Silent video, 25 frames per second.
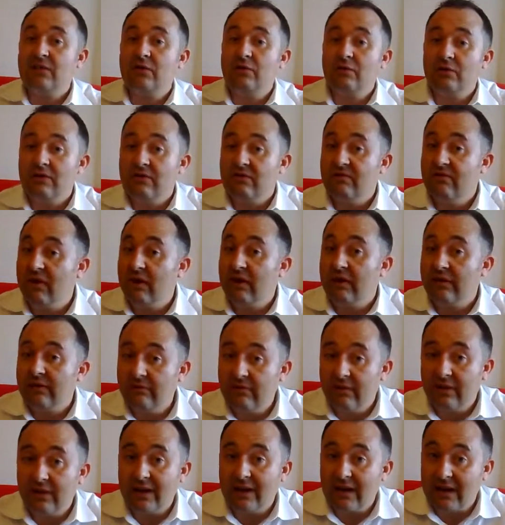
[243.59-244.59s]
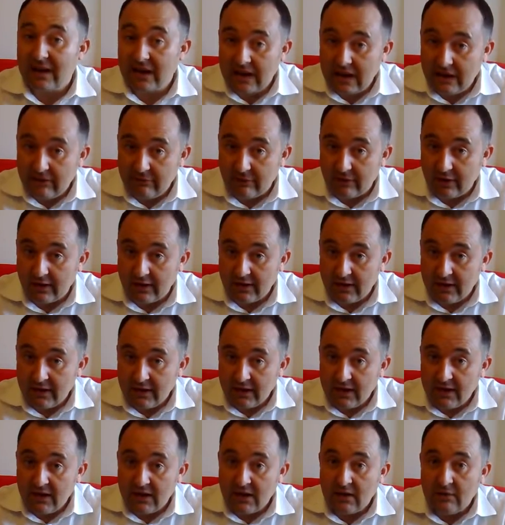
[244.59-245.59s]
Santa is very clever
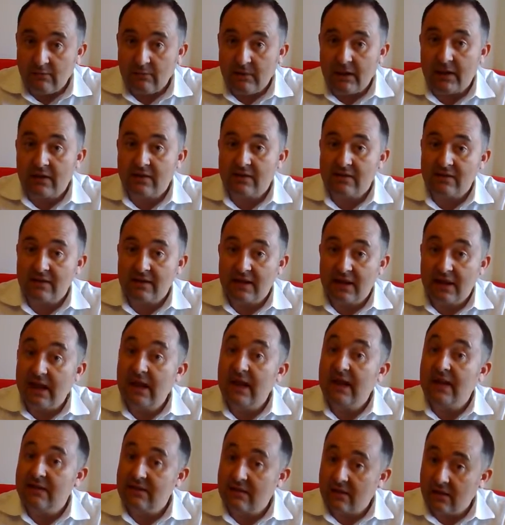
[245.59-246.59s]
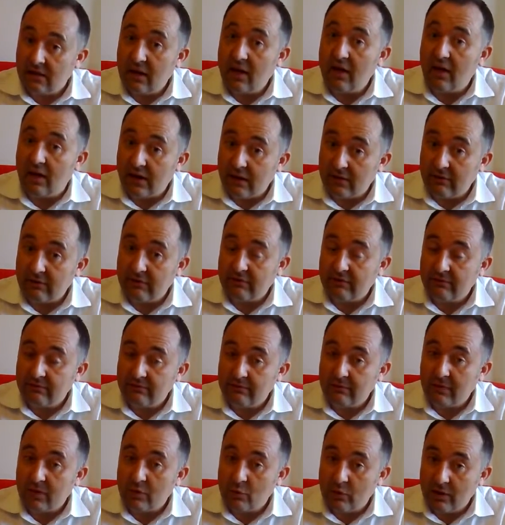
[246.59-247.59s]
because he's
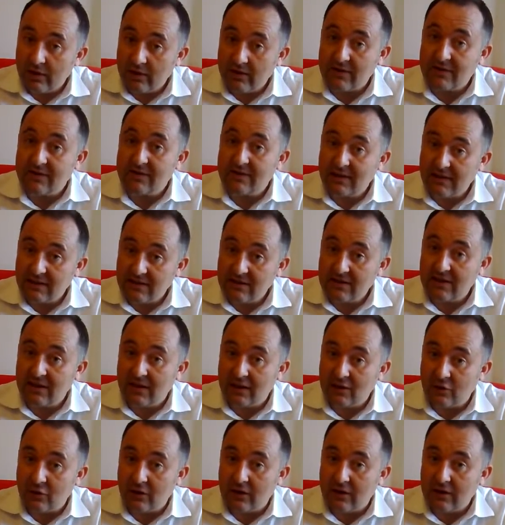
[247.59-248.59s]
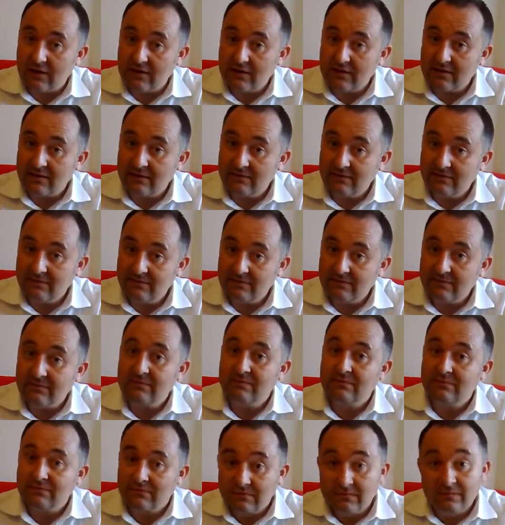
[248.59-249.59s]
alive, whereas 6 degrees
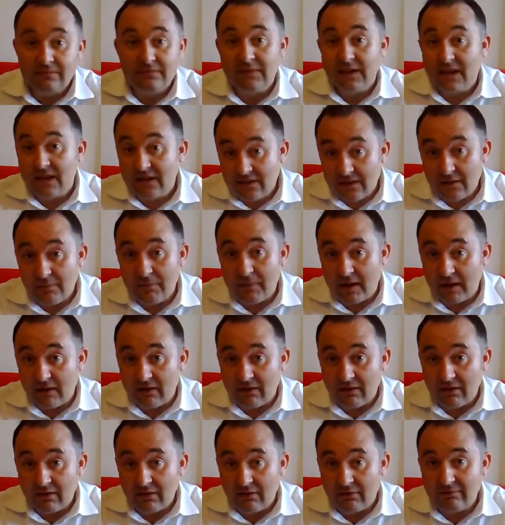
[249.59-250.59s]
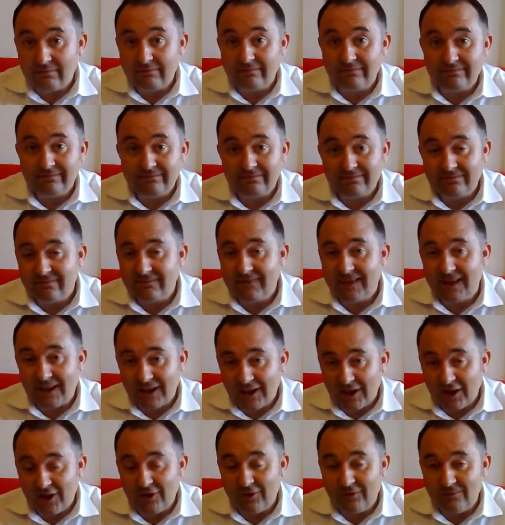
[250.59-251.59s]
is a myth.
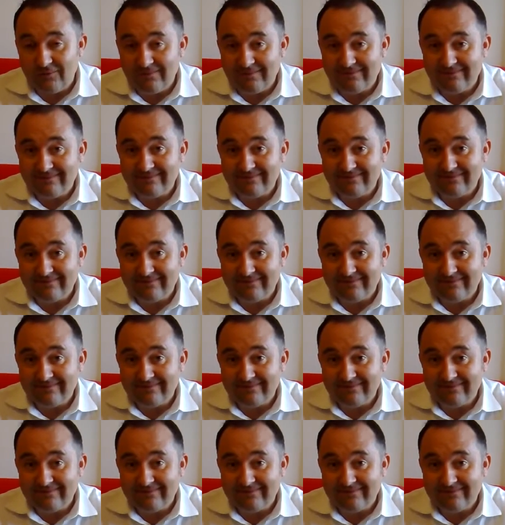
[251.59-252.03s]
Thank you.